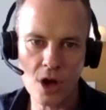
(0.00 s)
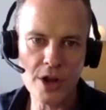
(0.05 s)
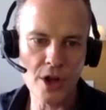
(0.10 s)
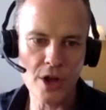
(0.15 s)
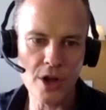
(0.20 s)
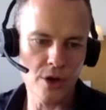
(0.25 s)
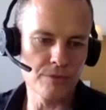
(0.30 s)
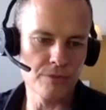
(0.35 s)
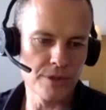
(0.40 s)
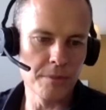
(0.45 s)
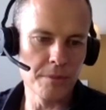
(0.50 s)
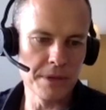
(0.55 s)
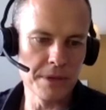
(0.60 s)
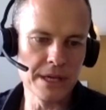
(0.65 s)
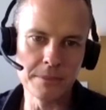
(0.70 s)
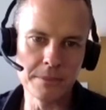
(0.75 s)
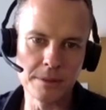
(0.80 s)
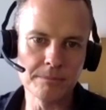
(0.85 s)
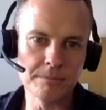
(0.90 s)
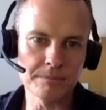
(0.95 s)
I know the
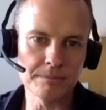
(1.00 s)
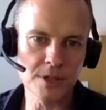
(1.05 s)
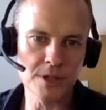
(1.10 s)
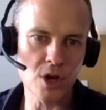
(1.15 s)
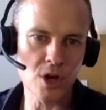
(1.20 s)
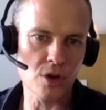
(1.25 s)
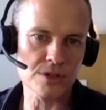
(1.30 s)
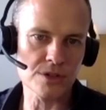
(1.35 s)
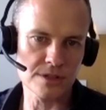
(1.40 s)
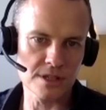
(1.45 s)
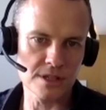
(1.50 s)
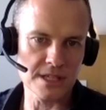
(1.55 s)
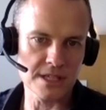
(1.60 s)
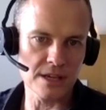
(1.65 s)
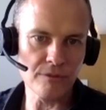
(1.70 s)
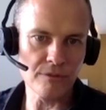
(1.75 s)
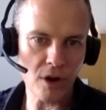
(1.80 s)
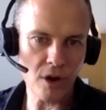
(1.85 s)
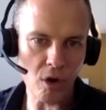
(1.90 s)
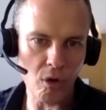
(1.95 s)
minimum cost that's
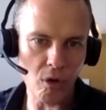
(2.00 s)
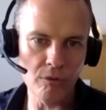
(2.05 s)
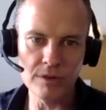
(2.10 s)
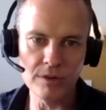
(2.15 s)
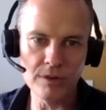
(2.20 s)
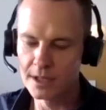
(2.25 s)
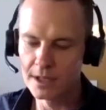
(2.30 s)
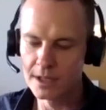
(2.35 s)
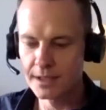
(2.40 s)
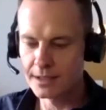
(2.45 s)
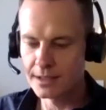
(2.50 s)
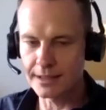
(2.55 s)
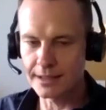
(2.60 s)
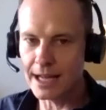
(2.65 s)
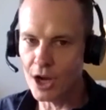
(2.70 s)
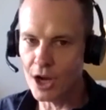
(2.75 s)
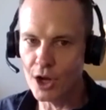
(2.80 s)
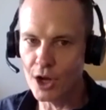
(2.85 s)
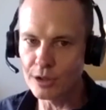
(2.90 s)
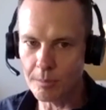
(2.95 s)
involved,
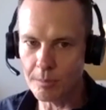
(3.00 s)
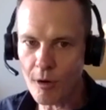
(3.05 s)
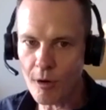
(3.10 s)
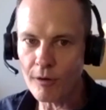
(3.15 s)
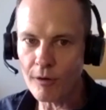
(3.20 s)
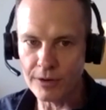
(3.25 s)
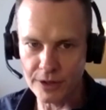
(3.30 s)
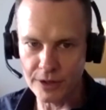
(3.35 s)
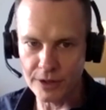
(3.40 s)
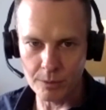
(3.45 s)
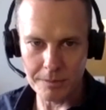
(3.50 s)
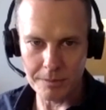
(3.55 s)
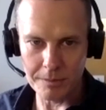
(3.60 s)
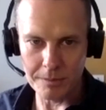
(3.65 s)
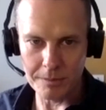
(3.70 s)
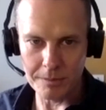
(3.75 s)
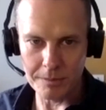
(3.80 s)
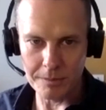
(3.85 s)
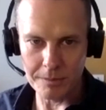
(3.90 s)
let alone the profit that we're missing